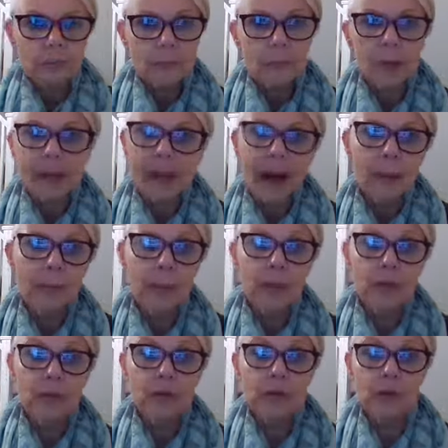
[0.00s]
yeah,
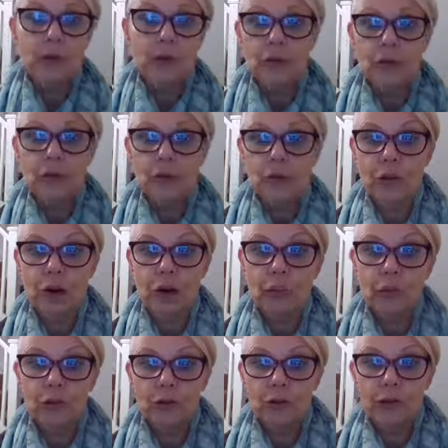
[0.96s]
most schools, children
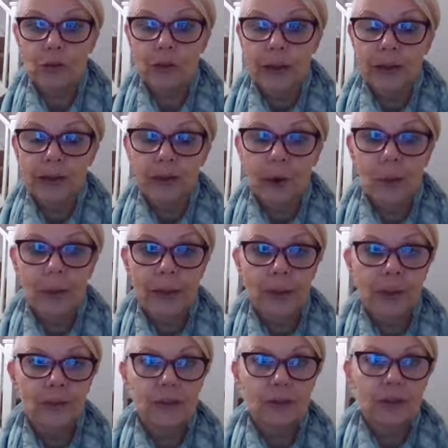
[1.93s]
come onto the radar when
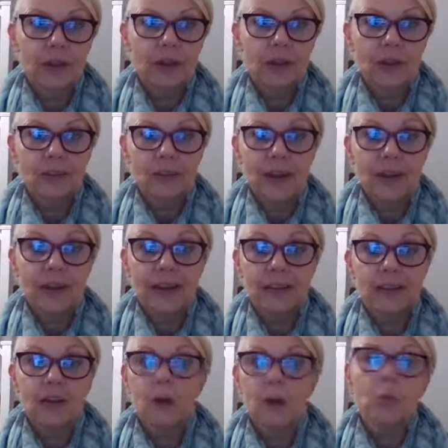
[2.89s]
they're doing things that they
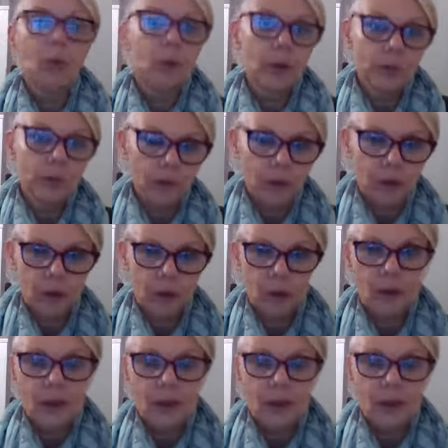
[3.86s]
don't want them to do.